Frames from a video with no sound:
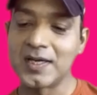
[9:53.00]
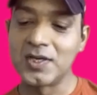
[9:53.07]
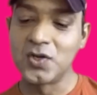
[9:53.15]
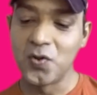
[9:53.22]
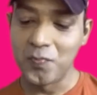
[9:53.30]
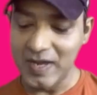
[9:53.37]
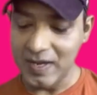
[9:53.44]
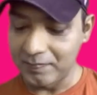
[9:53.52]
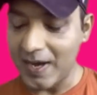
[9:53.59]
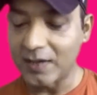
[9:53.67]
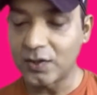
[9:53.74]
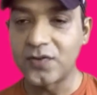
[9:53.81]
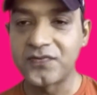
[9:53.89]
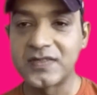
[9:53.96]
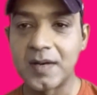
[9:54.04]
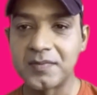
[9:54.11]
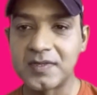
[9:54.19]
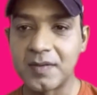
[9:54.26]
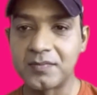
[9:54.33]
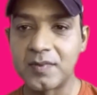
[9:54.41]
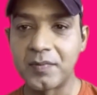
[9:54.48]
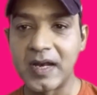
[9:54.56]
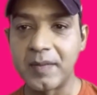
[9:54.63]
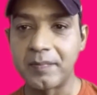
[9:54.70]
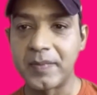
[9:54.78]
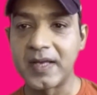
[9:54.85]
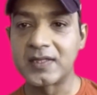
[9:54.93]
you've been part of some
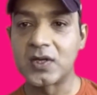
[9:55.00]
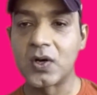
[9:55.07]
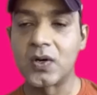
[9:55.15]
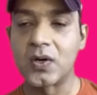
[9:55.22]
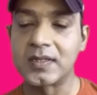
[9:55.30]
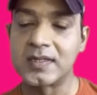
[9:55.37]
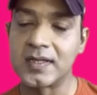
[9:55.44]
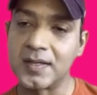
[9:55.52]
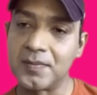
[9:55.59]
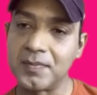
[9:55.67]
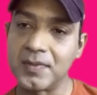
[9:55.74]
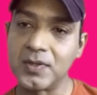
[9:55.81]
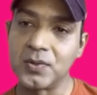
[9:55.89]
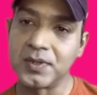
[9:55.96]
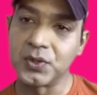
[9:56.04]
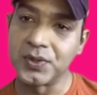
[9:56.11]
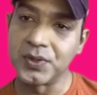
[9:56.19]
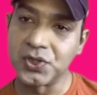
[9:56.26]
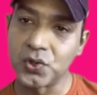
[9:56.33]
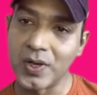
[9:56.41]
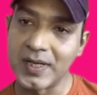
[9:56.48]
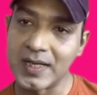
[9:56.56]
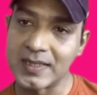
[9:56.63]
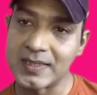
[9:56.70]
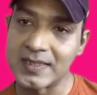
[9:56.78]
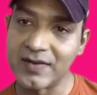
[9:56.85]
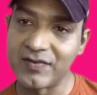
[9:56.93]
really big songs. You enjoy
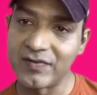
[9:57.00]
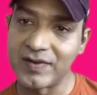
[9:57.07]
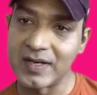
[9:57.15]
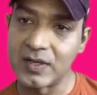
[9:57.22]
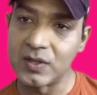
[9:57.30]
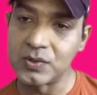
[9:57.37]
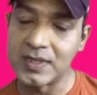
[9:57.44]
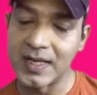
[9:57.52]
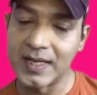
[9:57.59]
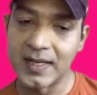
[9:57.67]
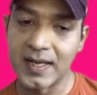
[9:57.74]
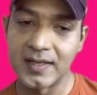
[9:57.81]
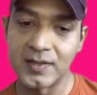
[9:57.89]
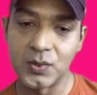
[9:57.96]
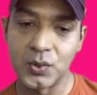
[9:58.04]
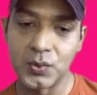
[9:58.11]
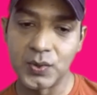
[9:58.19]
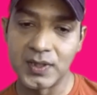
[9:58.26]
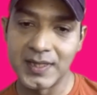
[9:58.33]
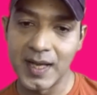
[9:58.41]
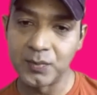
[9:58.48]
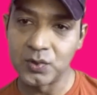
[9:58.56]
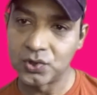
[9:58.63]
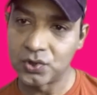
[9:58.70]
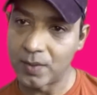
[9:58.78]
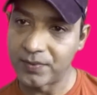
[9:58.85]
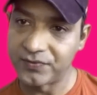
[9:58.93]
dancing. Everyone knows that, and you do a damn good
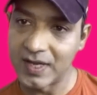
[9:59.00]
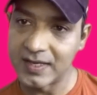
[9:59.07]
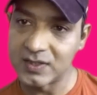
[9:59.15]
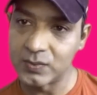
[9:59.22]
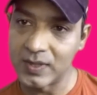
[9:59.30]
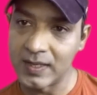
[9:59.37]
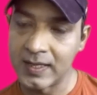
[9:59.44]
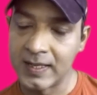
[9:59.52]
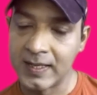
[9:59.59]
job of that as well.